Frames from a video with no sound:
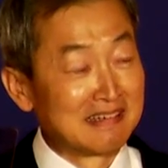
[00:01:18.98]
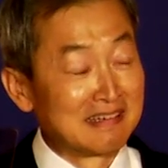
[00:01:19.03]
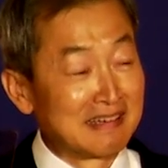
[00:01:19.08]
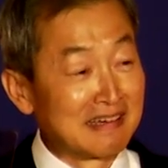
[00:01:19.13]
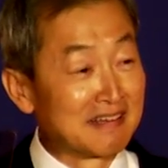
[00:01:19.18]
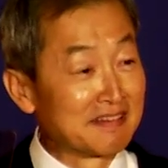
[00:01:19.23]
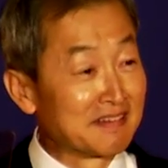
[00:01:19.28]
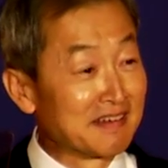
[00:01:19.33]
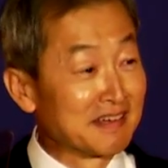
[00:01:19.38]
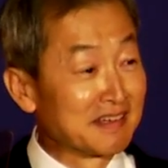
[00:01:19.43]

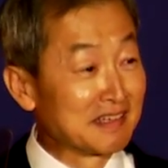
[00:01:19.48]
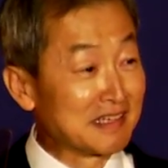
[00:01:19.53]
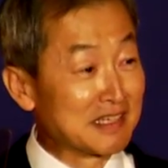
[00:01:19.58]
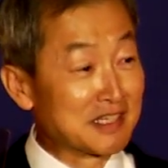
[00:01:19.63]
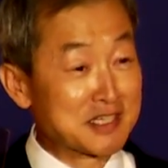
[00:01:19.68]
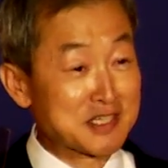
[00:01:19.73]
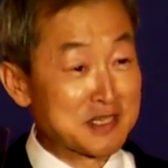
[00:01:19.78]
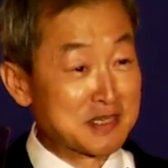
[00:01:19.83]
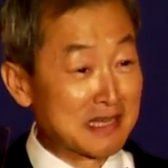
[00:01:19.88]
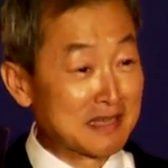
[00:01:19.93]
And then it
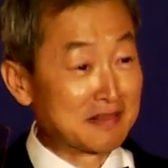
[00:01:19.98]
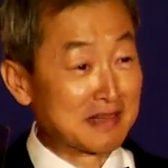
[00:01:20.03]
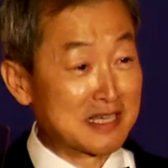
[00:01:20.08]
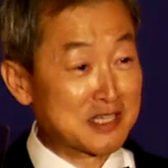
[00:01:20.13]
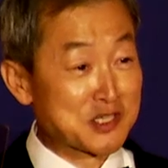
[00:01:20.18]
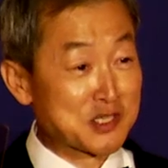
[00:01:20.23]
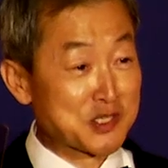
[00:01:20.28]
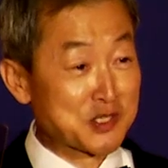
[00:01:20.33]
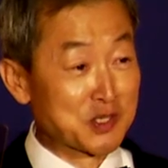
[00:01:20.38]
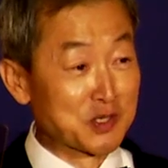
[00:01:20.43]
is not
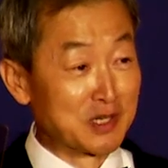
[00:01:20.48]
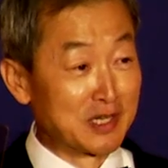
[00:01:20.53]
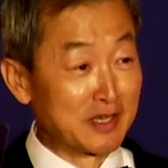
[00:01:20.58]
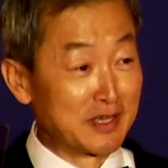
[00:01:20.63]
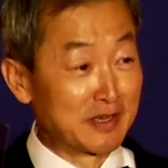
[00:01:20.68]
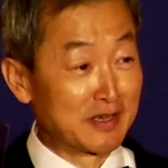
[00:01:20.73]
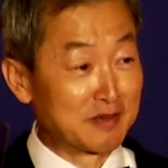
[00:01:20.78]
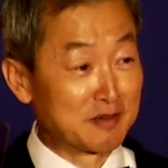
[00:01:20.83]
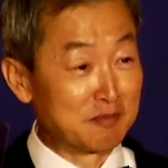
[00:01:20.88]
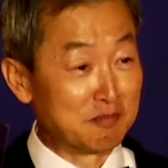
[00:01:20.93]

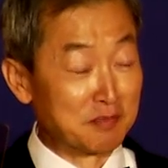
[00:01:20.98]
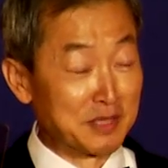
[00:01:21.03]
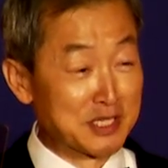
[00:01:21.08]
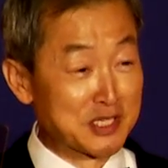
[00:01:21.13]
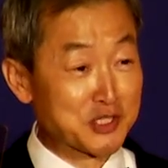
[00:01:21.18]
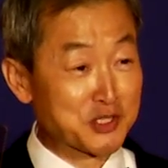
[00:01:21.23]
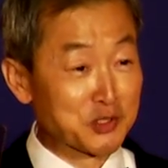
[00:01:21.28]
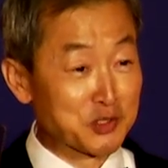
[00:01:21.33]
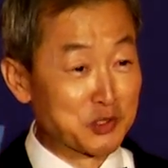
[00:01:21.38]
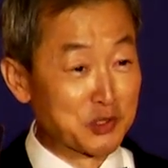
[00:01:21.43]
necessarily
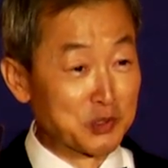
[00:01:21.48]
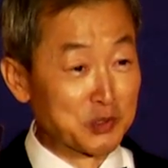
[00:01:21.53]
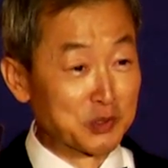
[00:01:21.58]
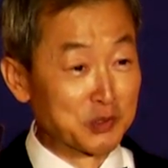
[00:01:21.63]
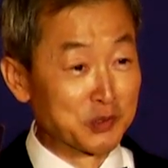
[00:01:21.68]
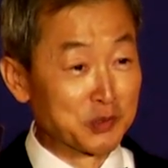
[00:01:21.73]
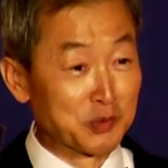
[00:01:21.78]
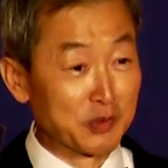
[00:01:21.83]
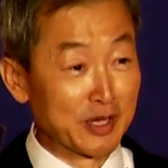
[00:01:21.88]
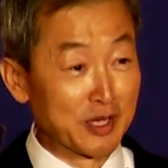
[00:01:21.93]
Minister
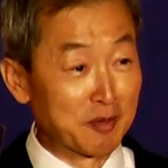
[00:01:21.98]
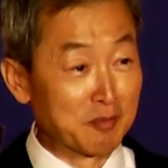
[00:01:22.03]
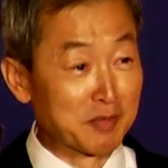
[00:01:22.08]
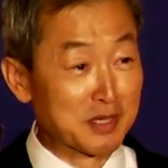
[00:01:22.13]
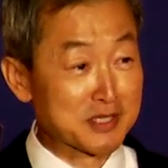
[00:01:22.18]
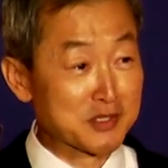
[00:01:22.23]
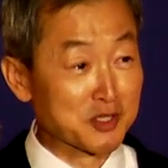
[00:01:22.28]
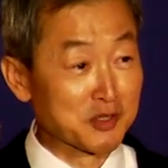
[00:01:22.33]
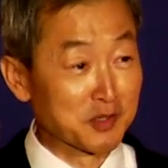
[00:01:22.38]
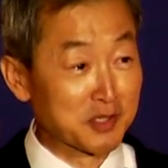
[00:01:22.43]
Yoon or
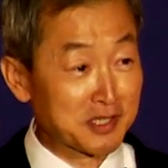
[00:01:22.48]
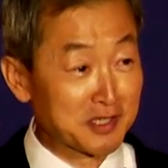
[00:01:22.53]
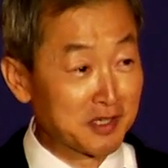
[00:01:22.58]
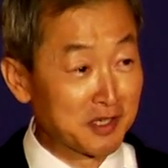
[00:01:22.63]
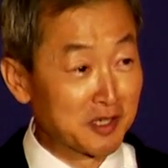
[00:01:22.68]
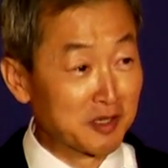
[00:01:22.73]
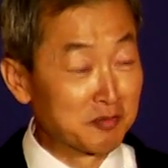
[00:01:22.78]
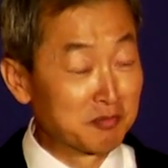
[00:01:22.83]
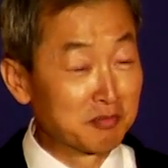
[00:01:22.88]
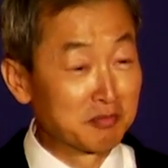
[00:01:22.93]
Ambassador
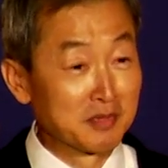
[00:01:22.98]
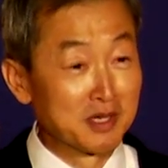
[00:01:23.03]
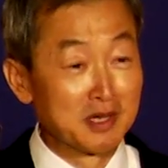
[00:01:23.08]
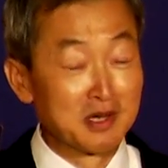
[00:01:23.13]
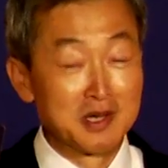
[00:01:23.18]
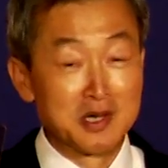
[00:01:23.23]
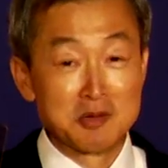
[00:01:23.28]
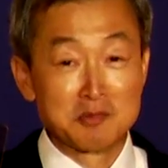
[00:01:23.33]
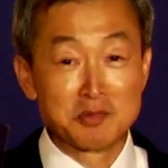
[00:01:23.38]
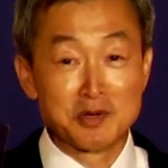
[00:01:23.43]
Kim,
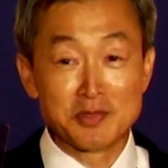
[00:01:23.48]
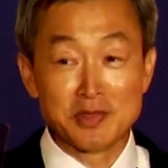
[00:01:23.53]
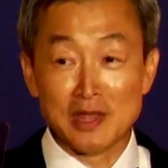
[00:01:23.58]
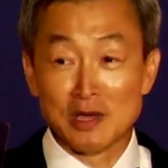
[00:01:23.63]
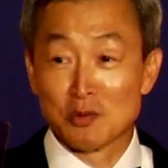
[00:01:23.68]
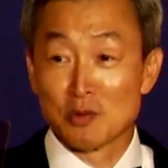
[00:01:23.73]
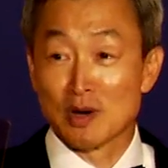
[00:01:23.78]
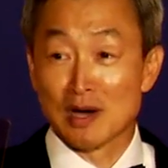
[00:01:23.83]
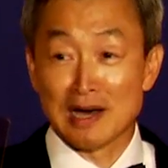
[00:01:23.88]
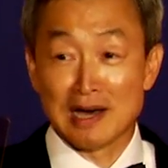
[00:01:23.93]
but
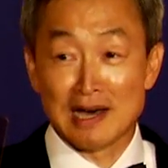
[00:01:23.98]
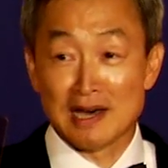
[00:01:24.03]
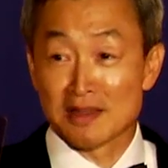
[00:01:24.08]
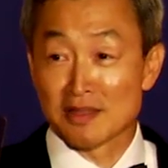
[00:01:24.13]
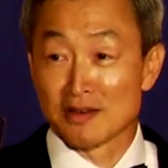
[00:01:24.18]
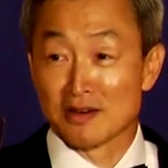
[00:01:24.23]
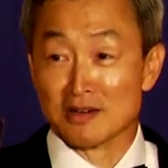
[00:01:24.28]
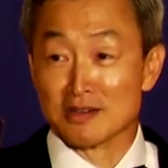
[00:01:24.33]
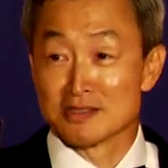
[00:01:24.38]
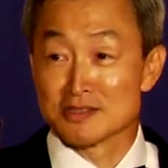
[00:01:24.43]
there were
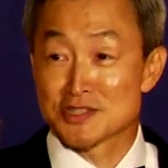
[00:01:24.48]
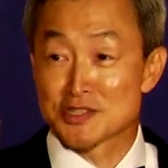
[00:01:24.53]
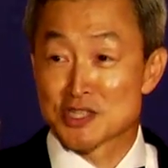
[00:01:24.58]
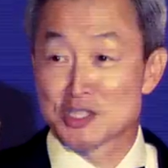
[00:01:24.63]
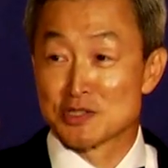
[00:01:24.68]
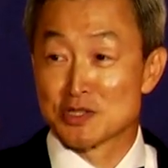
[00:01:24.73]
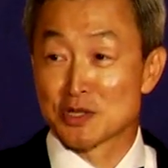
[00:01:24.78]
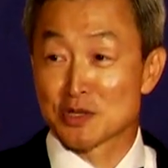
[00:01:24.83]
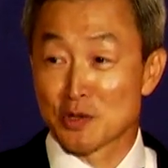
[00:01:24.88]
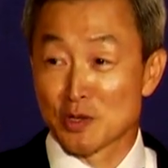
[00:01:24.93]
other
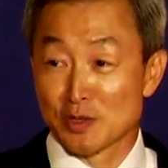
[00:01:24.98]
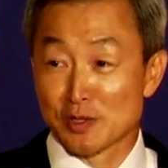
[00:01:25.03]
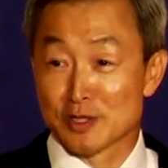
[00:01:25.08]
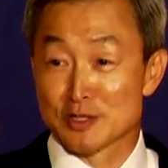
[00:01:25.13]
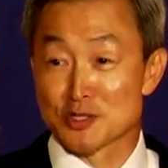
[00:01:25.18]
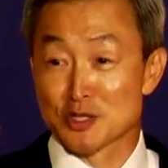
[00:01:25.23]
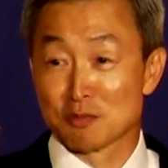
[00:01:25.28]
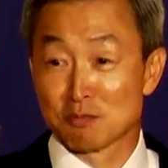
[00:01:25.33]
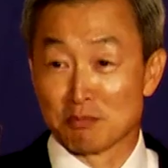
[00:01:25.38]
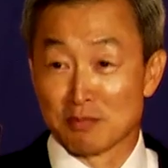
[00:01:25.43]
senior
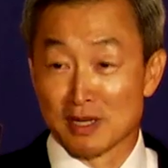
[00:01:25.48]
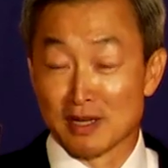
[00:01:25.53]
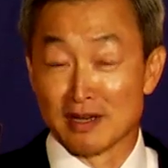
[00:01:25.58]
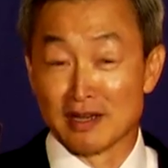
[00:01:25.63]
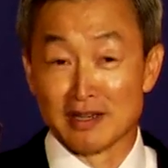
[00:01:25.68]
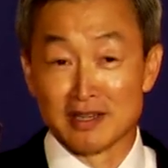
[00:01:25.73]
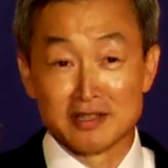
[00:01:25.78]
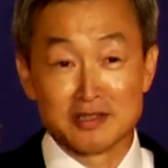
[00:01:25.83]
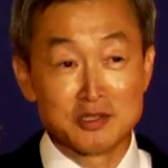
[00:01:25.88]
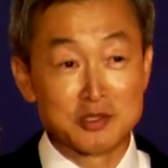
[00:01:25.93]
colleagues of
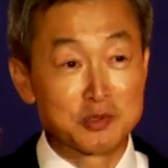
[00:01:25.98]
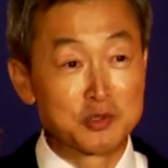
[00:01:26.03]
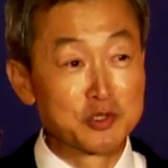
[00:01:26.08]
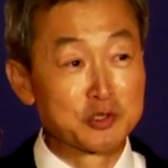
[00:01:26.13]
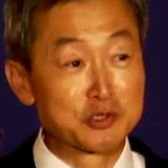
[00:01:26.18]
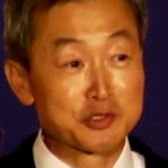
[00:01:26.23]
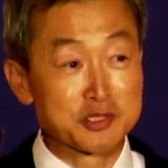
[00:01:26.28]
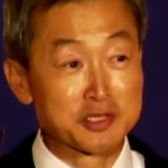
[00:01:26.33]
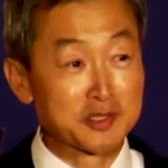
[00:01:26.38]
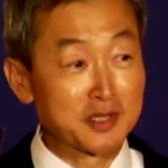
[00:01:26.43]
mine who
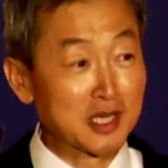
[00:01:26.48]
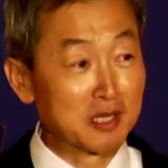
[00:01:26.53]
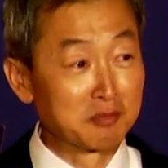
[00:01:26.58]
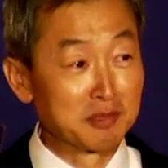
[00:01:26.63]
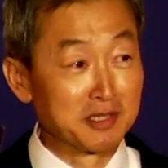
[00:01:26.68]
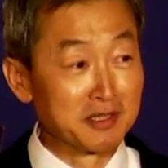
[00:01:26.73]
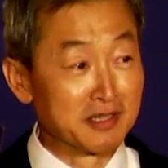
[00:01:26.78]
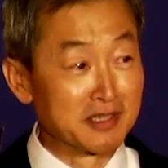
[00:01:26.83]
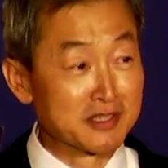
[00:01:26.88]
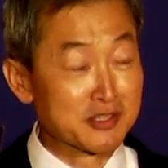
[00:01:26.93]
used to tell
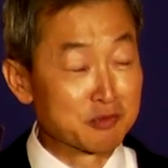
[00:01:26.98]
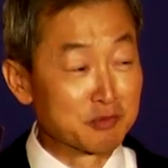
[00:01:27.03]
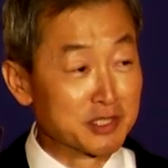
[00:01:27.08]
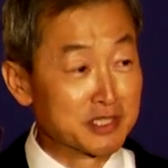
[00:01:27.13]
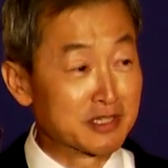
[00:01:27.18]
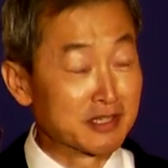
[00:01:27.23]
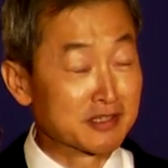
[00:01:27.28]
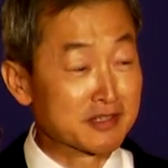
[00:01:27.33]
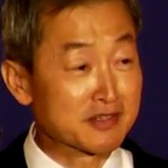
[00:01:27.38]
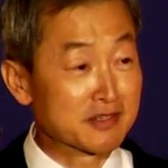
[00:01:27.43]
me this,
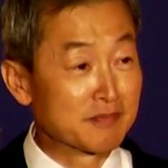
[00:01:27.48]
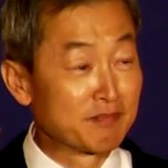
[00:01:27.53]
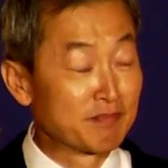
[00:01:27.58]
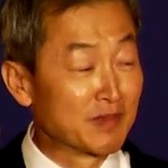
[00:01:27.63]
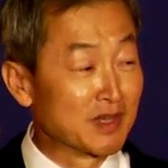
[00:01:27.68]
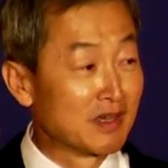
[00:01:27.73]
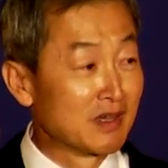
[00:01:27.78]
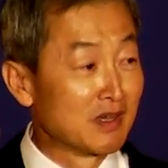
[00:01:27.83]
which is,